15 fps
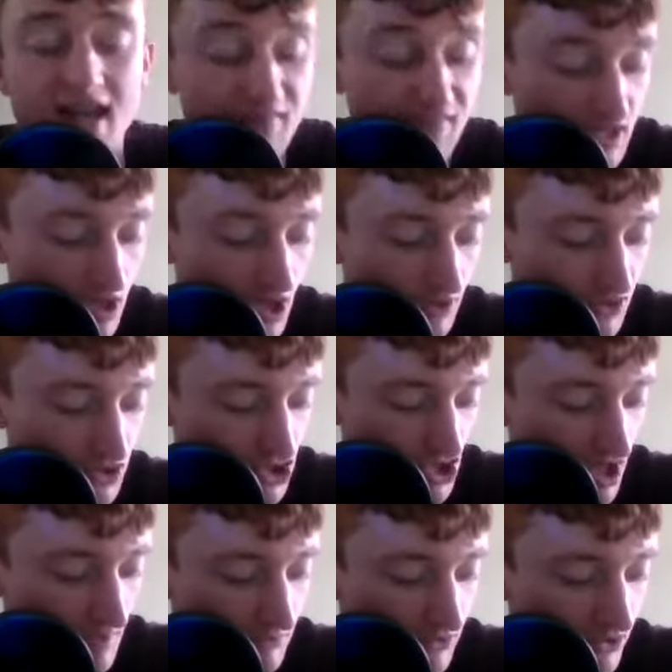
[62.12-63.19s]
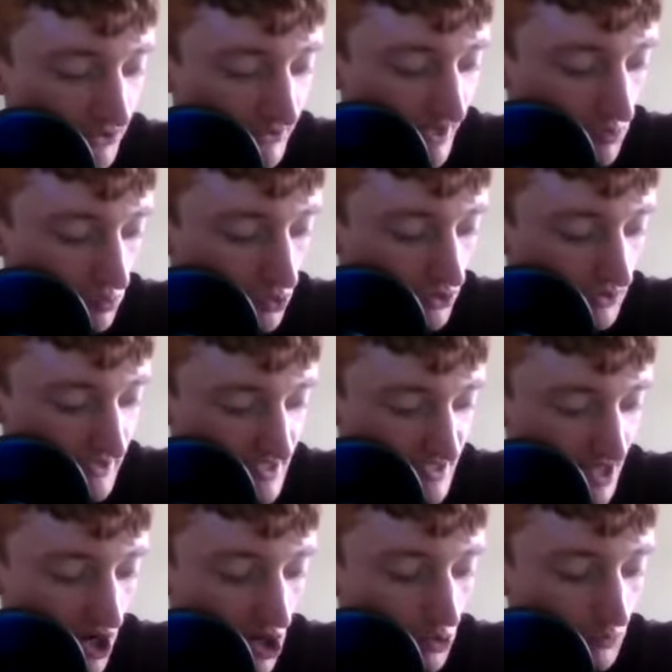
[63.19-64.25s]
And they got the job done. They won
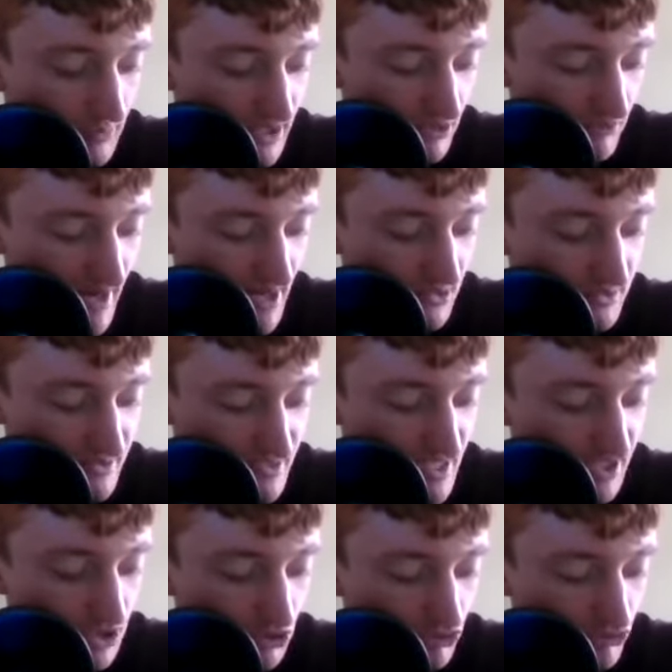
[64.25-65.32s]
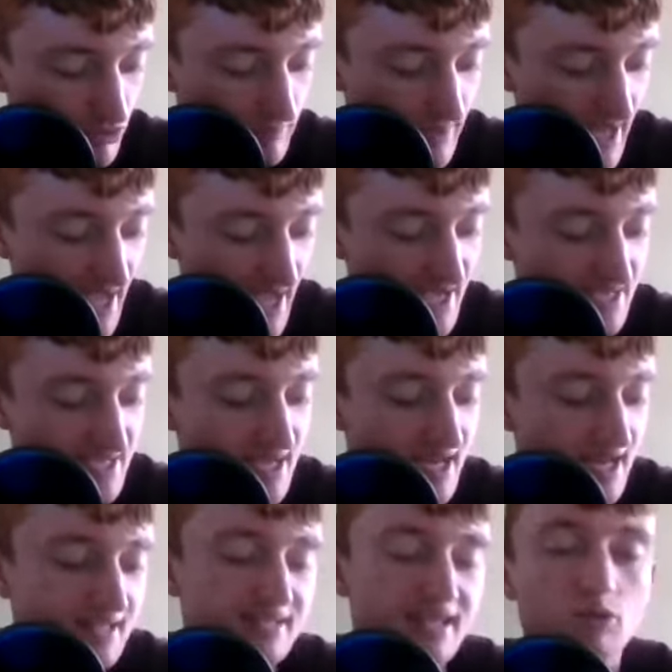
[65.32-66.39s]
this opening round in Group A.
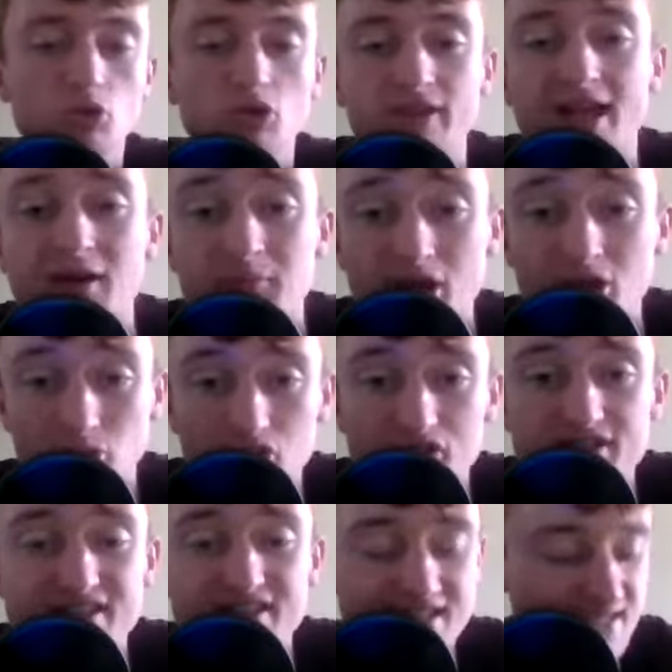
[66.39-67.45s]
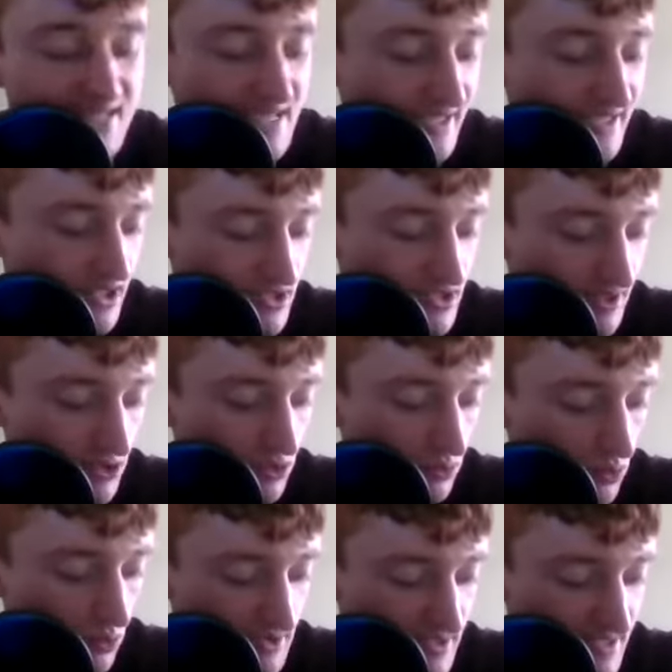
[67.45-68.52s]
They won that by
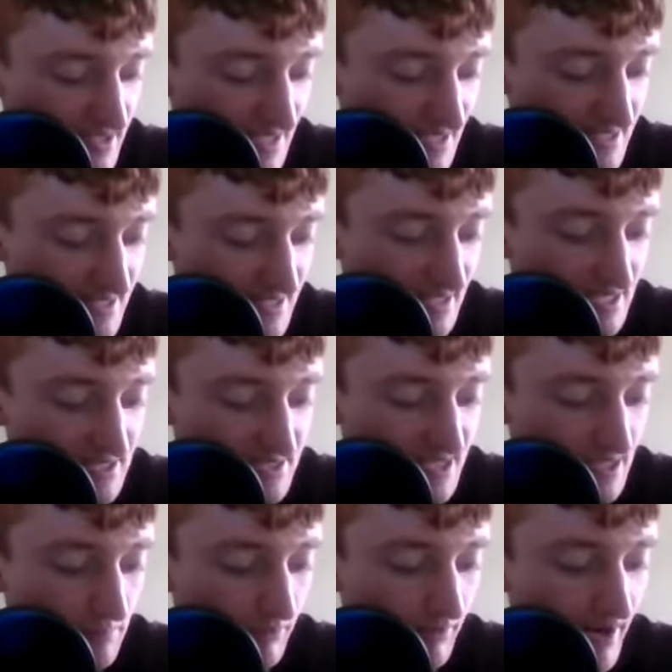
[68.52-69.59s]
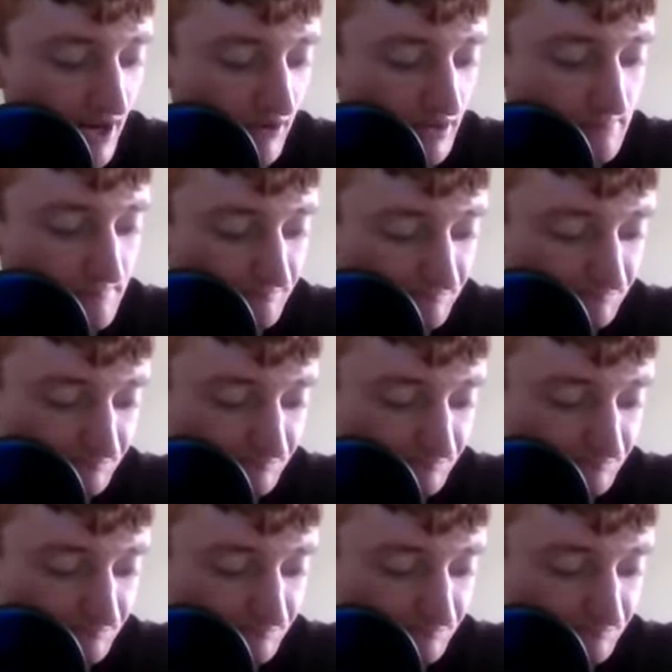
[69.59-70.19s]
116-106 against Tipperary.